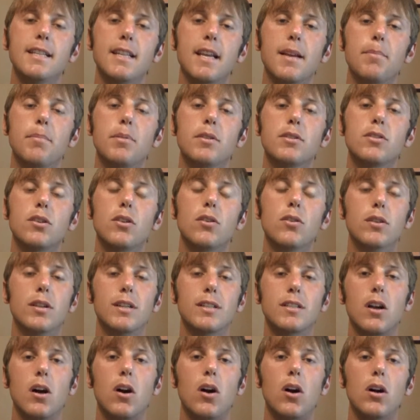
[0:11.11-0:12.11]
episode
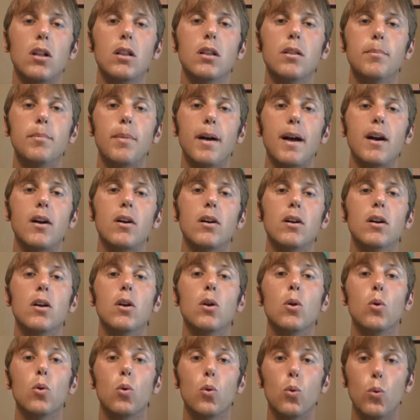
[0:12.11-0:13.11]
is all about
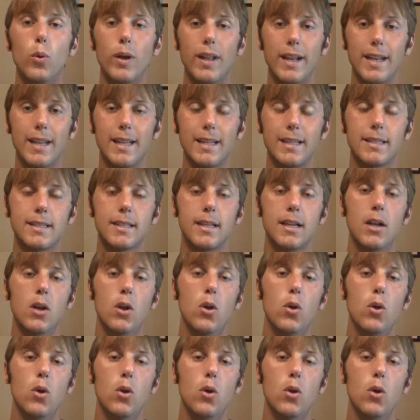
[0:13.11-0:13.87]
Witness.